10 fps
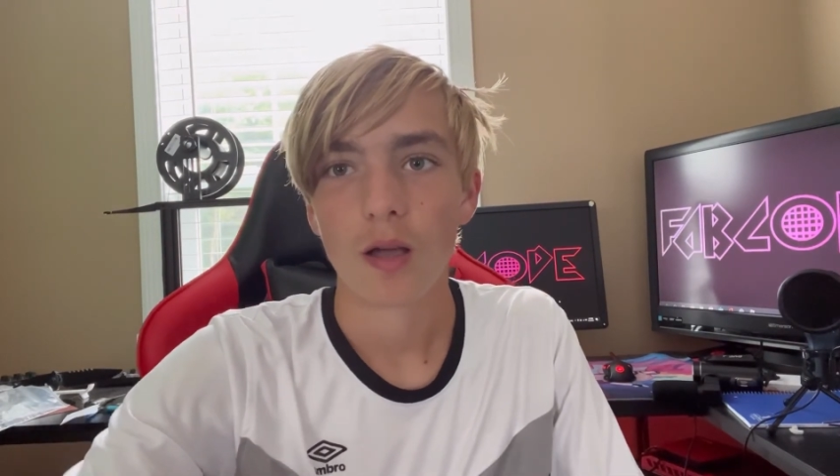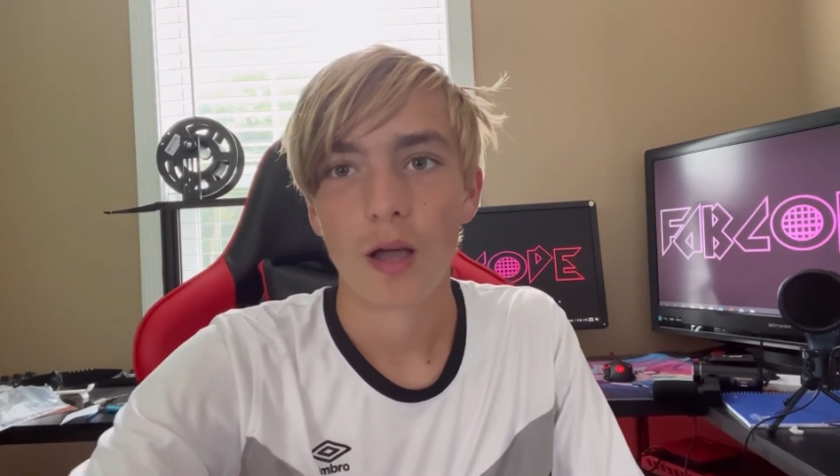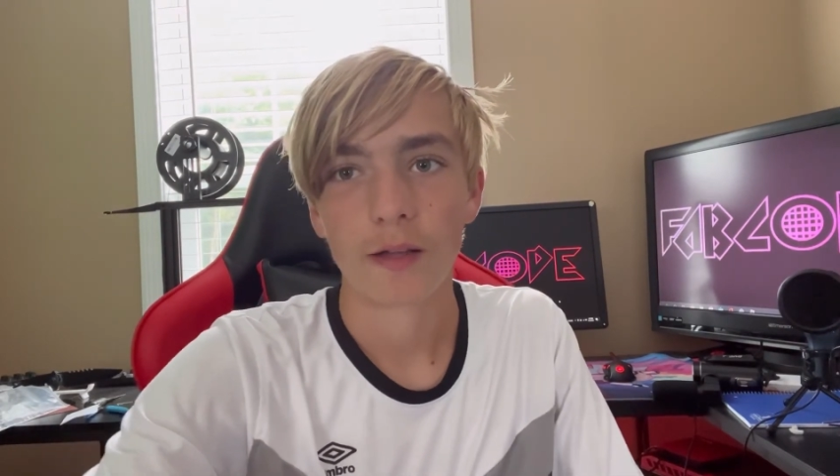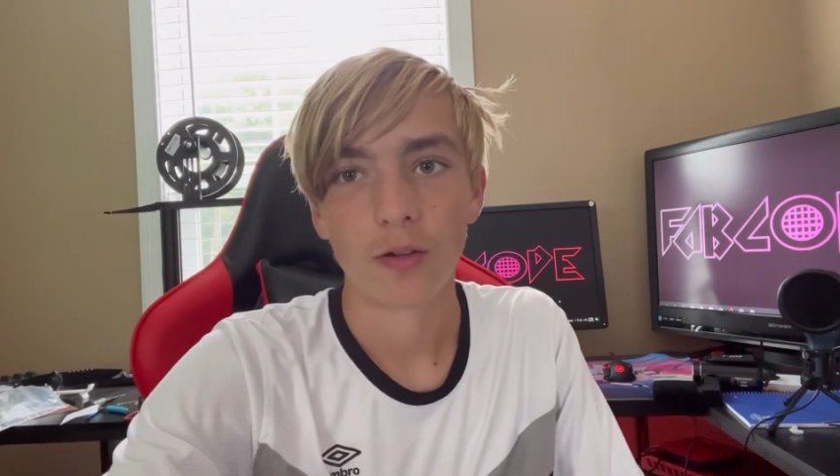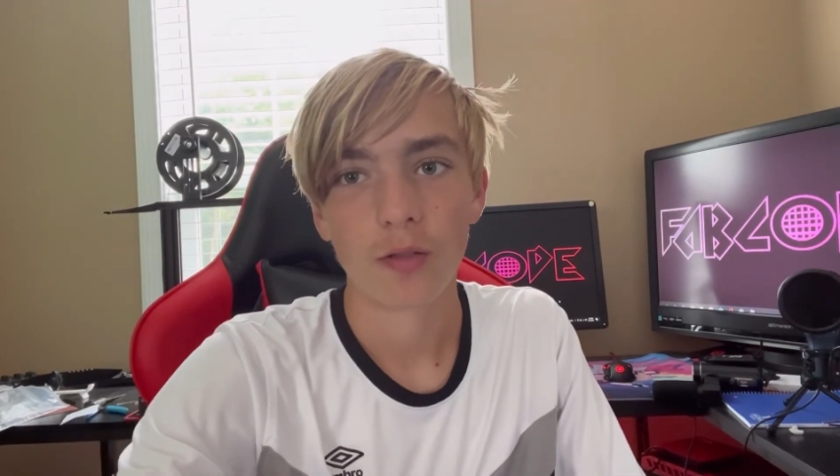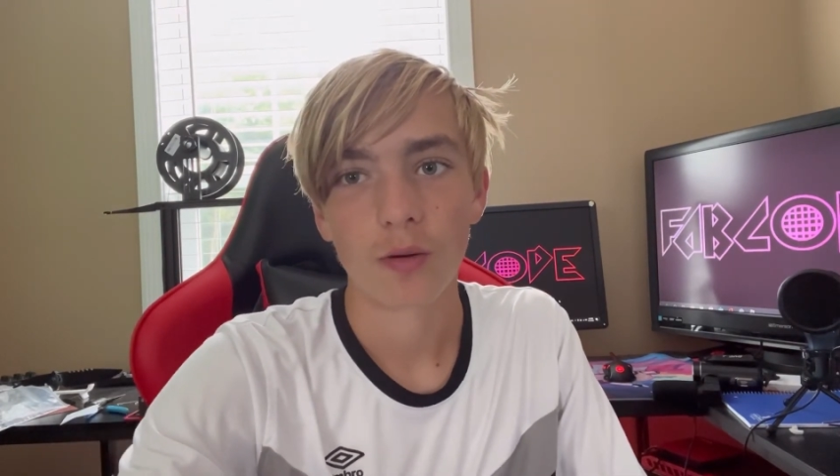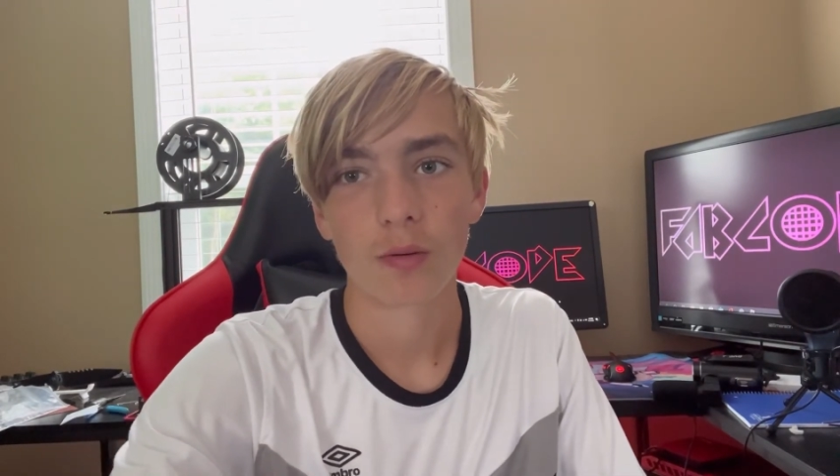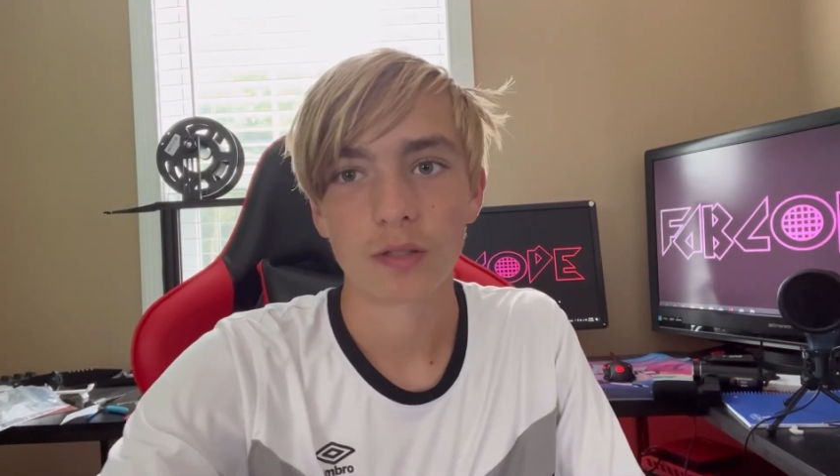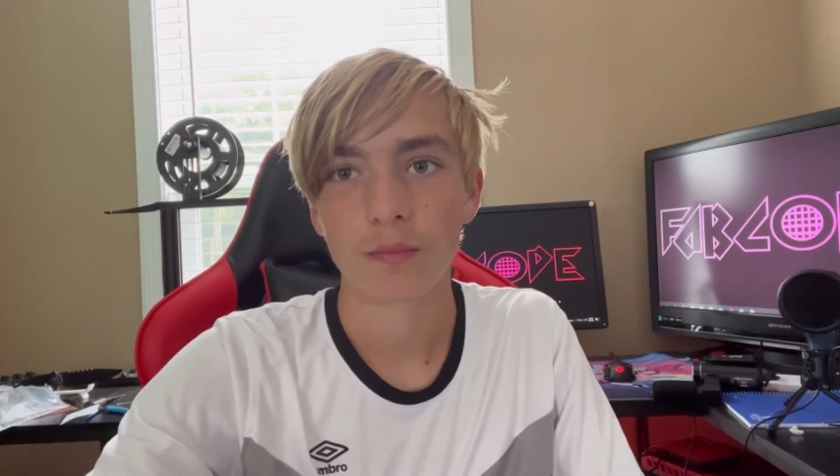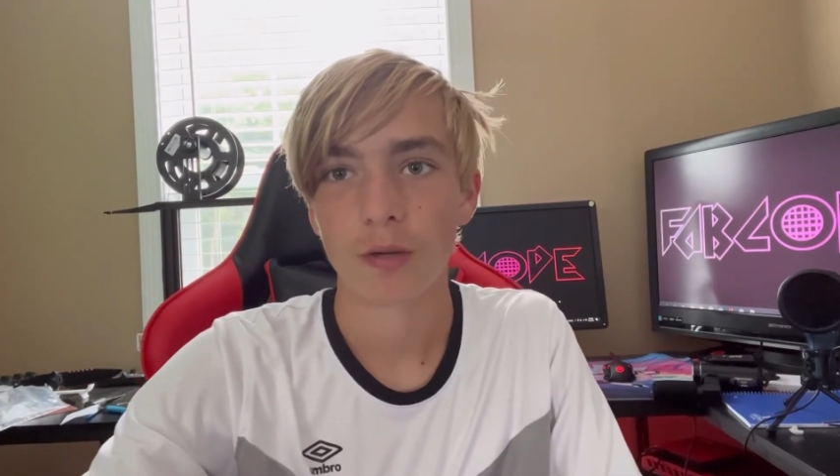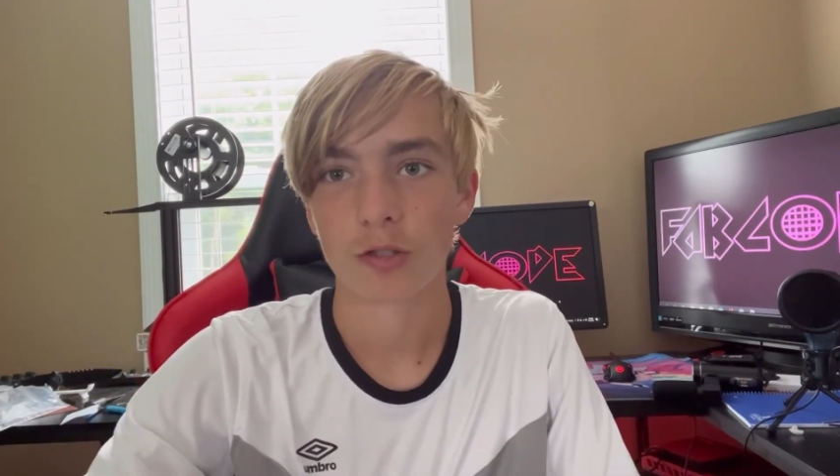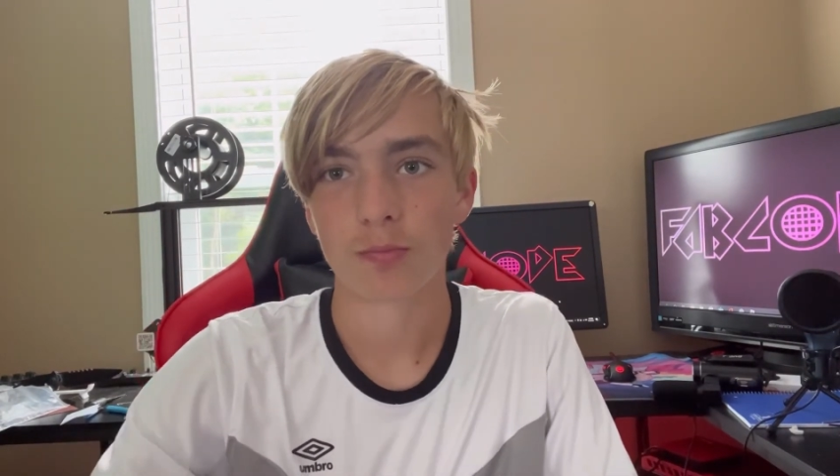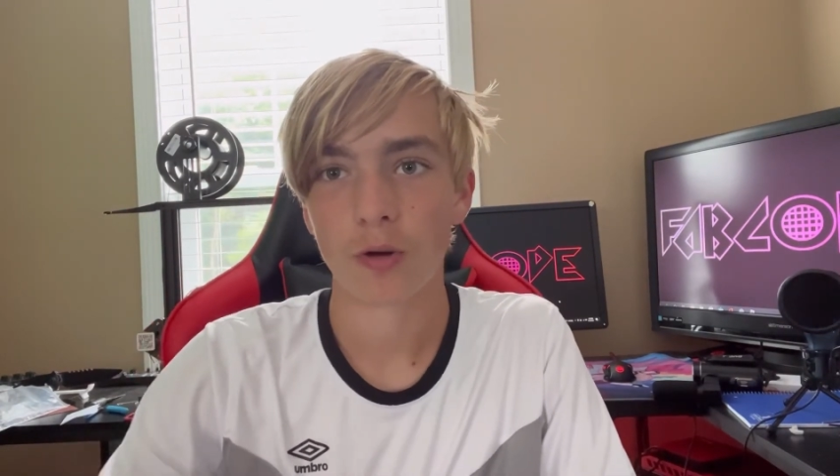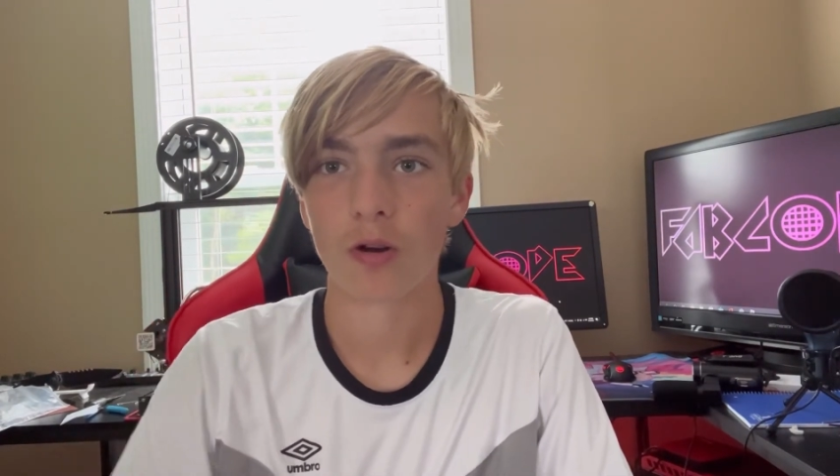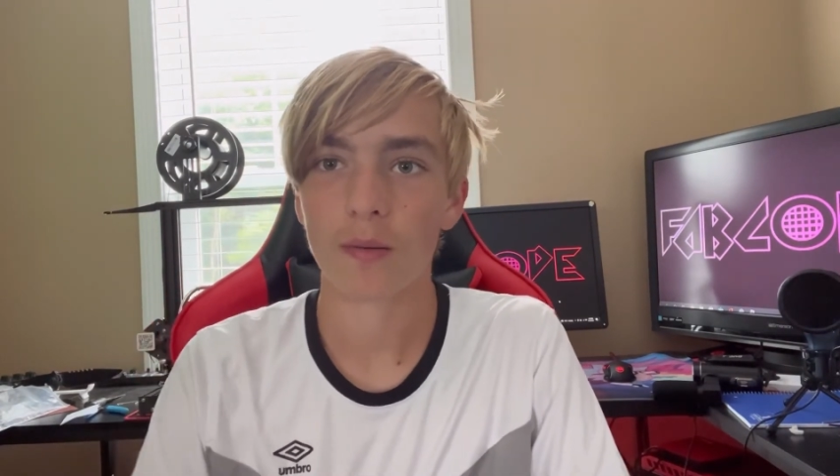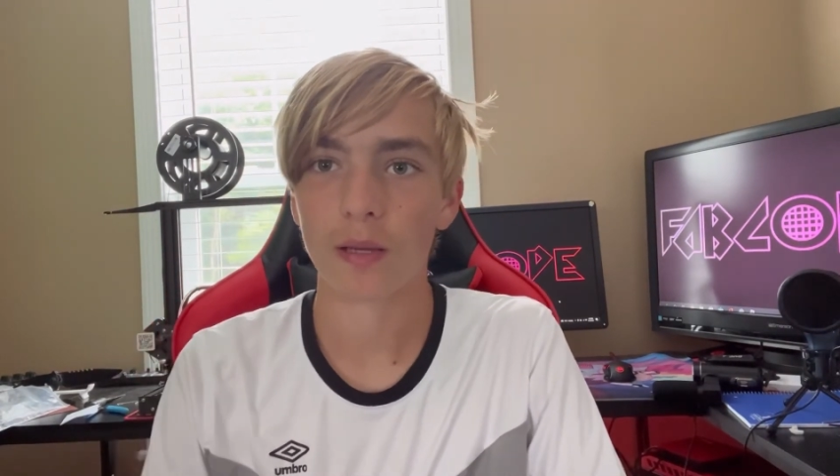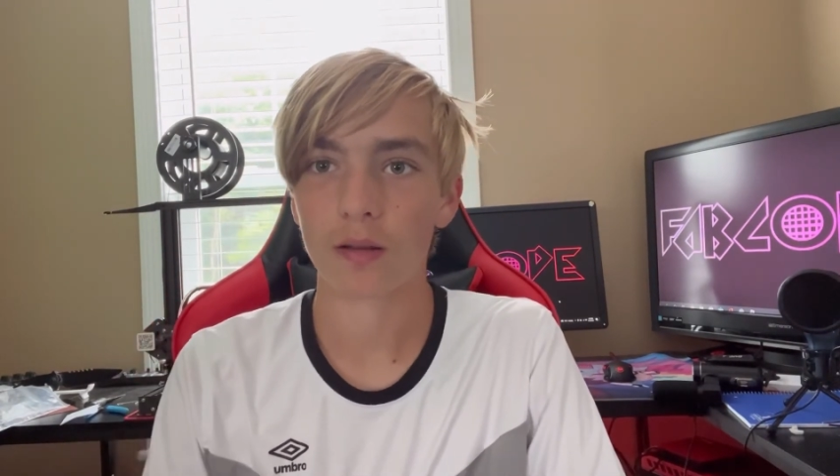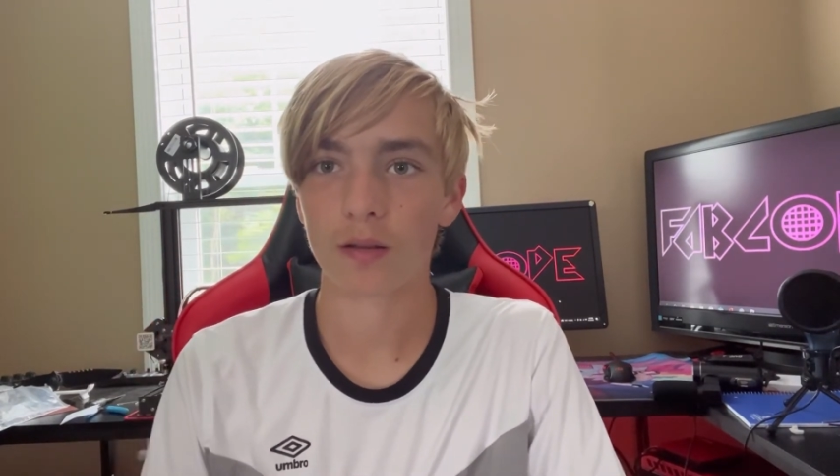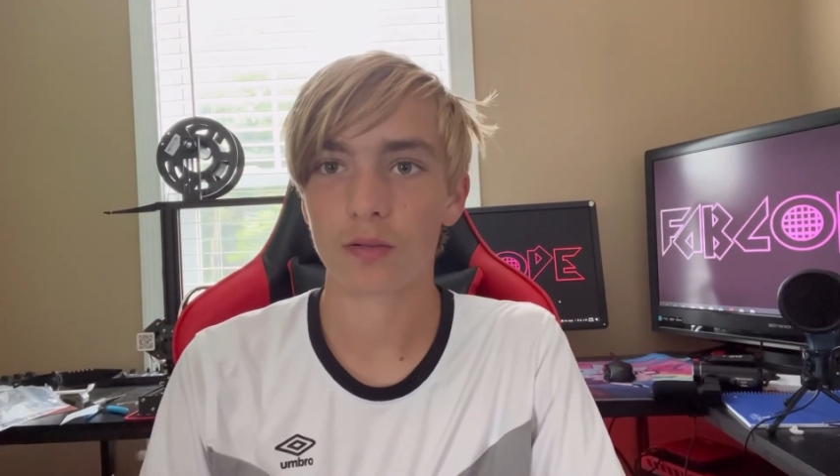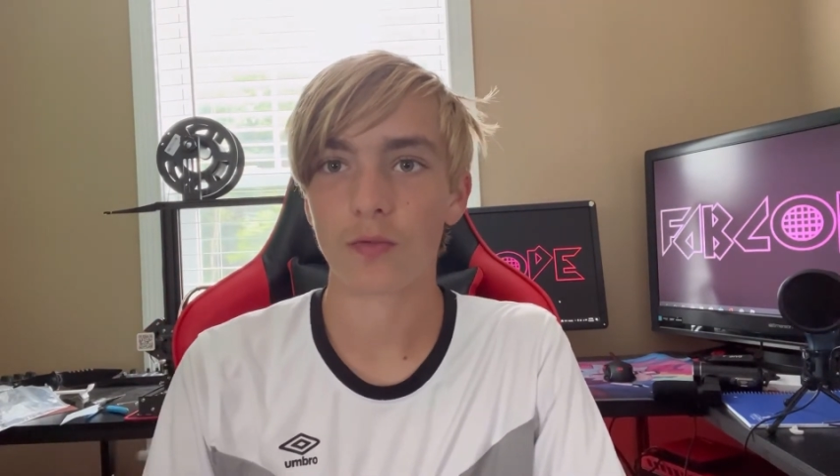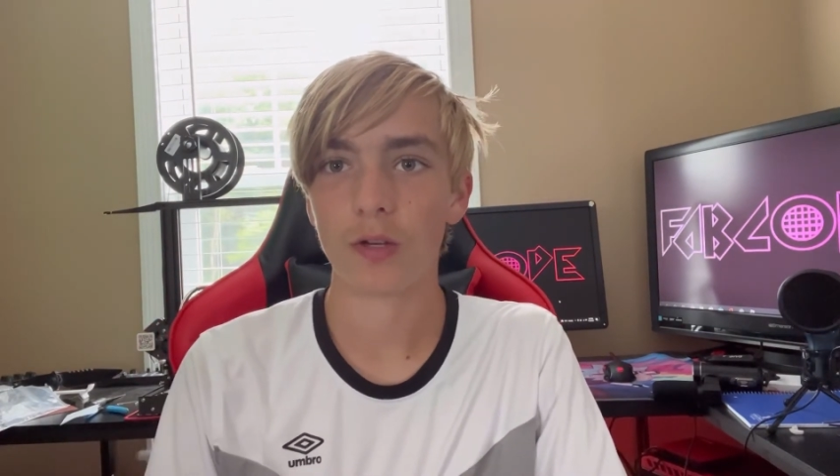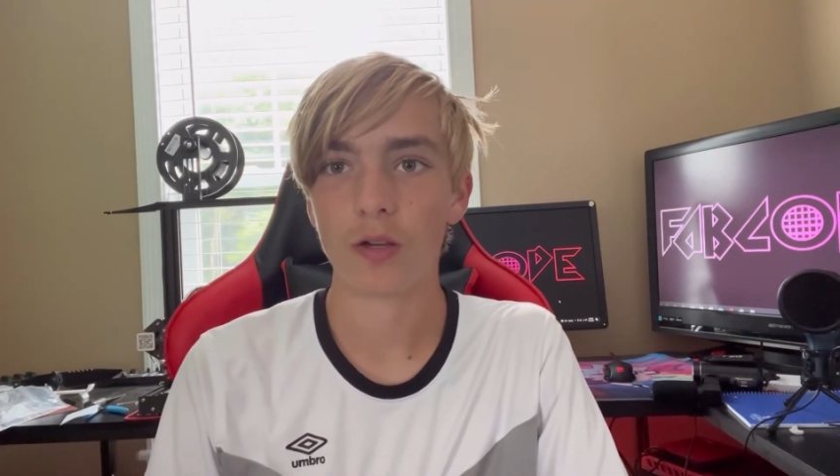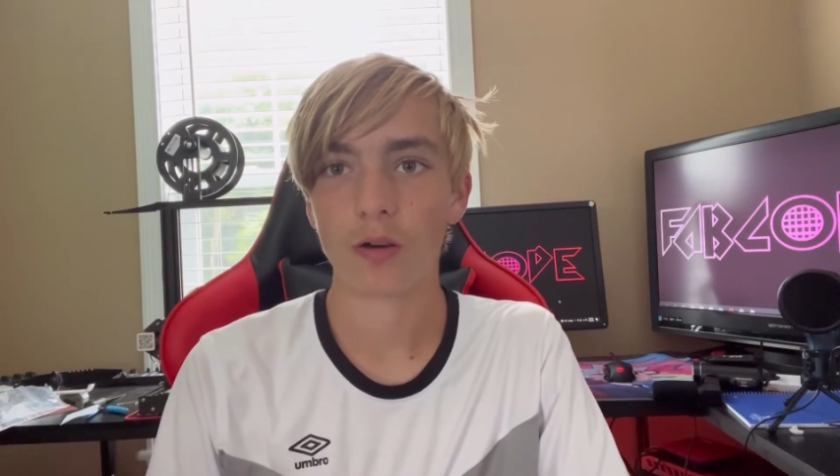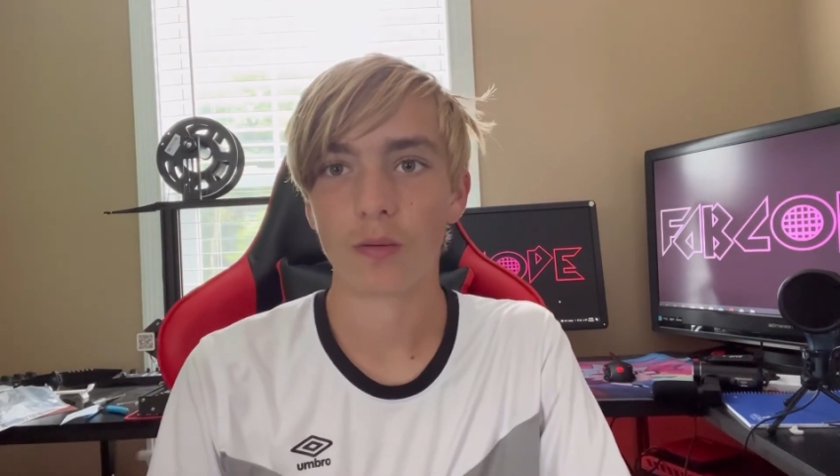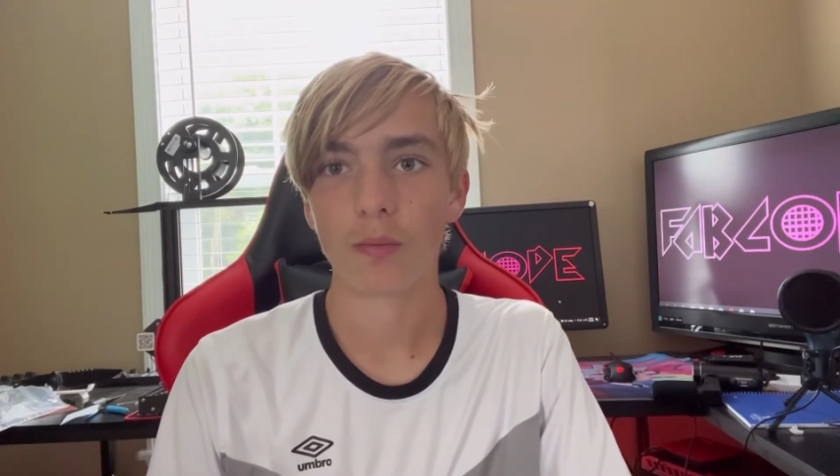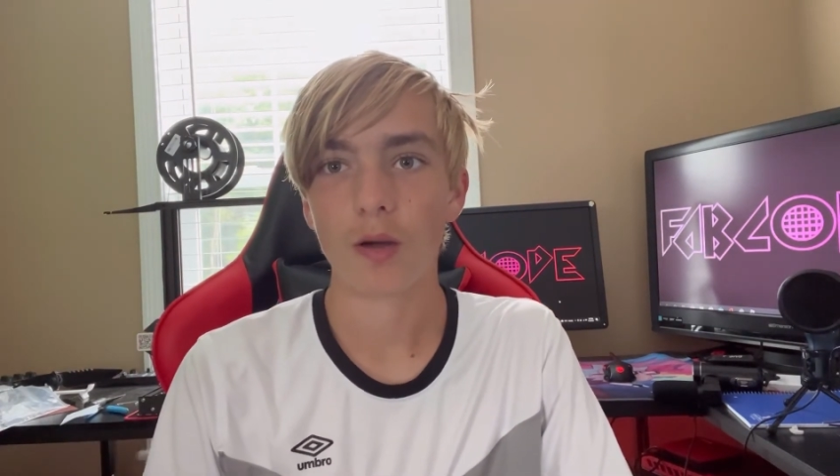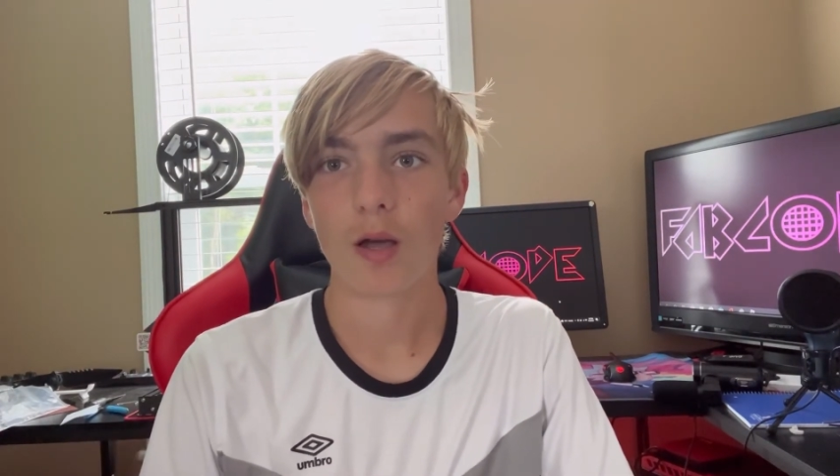I know there wasn't much programming in this video,